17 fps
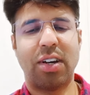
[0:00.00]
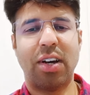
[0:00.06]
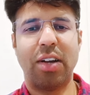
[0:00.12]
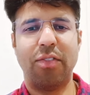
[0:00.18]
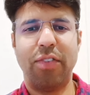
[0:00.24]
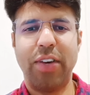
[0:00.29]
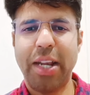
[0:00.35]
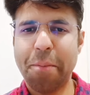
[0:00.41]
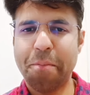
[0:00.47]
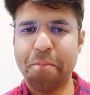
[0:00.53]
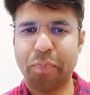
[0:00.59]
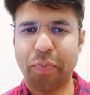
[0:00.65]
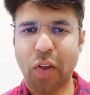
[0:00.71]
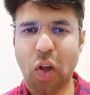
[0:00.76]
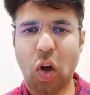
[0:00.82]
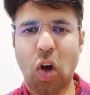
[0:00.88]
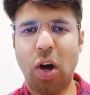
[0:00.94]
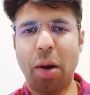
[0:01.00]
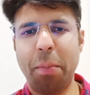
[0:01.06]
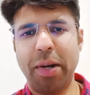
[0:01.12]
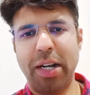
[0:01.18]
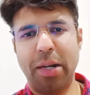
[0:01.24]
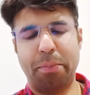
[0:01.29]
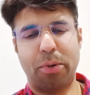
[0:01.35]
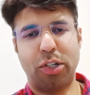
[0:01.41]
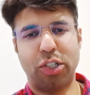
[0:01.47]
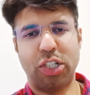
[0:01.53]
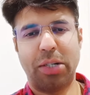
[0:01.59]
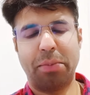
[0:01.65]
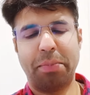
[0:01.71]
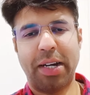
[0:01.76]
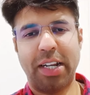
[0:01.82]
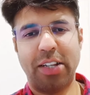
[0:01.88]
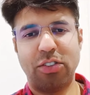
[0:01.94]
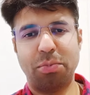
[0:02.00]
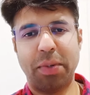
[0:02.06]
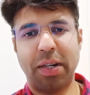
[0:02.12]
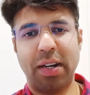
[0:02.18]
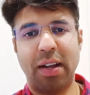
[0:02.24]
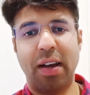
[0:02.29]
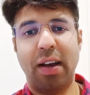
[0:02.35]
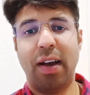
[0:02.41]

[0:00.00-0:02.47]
are very common in project management.